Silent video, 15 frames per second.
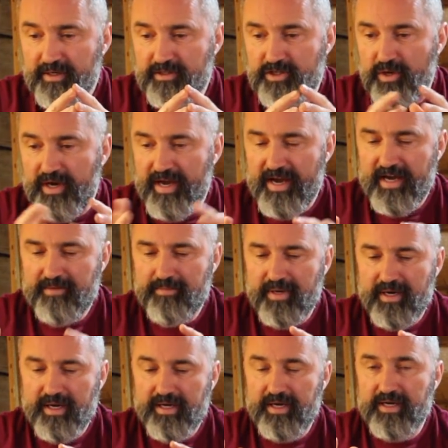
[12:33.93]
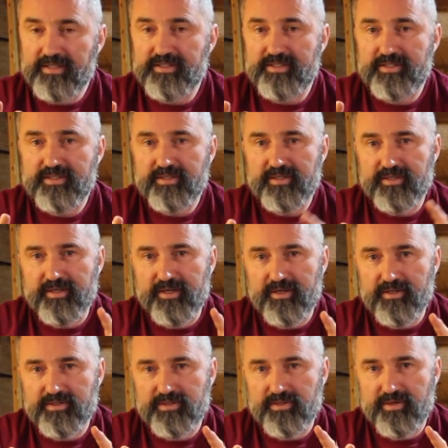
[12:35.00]
So I had my nuts. I
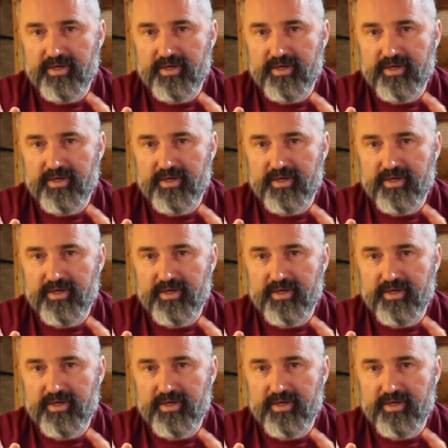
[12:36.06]
also